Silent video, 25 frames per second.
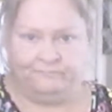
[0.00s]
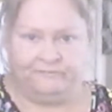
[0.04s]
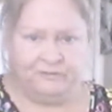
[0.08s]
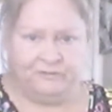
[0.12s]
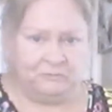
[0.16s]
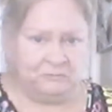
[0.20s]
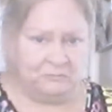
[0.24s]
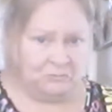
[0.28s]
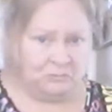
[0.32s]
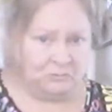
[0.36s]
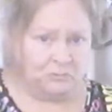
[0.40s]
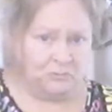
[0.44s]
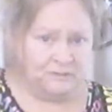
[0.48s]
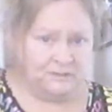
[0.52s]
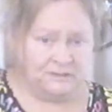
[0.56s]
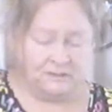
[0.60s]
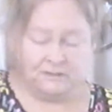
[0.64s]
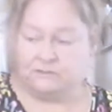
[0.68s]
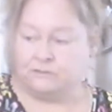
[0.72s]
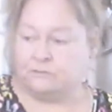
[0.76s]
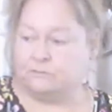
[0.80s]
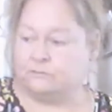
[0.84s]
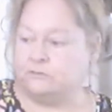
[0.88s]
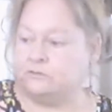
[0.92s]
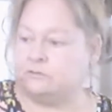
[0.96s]
feeling a little queasy,
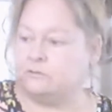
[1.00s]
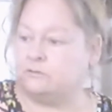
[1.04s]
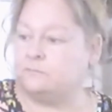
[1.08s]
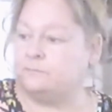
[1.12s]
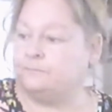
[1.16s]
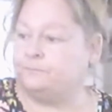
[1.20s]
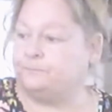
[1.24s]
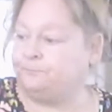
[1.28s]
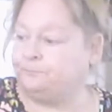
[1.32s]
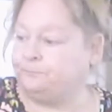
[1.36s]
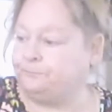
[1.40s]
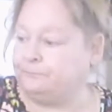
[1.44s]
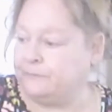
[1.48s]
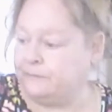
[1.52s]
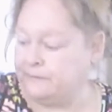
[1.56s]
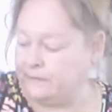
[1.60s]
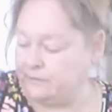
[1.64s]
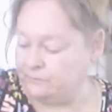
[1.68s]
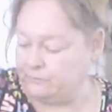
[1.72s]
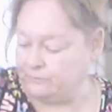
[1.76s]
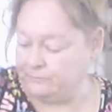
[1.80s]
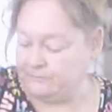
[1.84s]
so just, I mean,